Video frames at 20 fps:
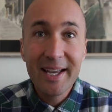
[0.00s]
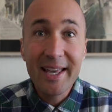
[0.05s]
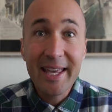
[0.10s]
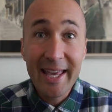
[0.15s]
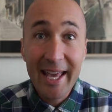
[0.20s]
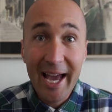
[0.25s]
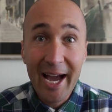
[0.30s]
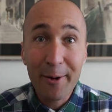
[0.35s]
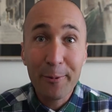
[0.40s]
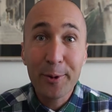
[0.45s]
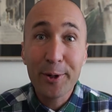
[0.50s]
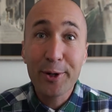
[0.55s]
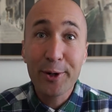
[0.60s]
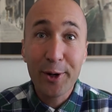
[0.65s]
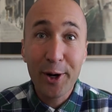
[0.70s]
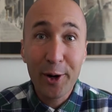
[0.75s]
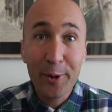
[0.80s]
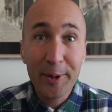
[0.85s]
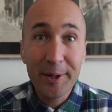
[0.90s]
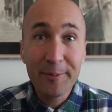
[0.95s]
Yeah, we're
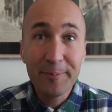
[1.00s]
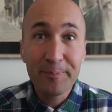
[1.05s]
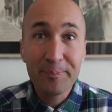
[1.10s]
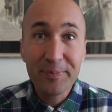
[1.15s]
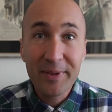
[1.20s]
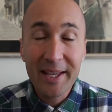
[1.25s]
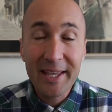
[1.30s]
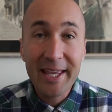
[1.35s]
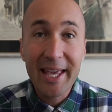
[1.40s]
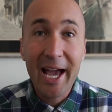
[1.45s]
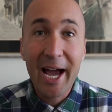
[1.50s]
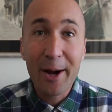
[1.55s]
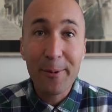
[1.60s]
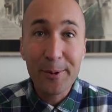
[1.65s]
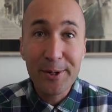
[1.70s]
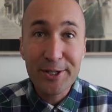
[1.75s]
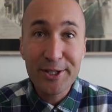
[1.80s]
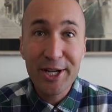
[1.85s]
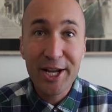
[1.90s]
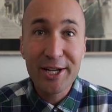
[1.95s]
growing. Yeah,
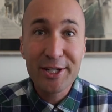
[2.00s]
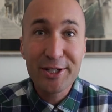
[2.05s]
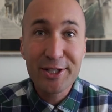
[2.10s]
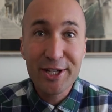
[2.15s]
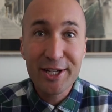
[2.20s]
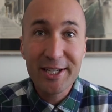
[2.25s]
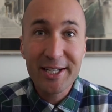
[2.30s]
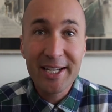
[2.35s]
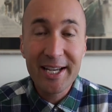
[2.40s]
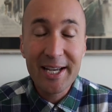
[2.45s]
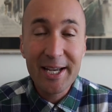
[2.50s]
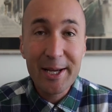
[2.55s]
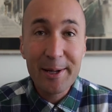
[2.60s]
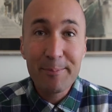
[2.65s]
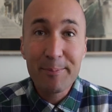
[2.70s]
we're changing.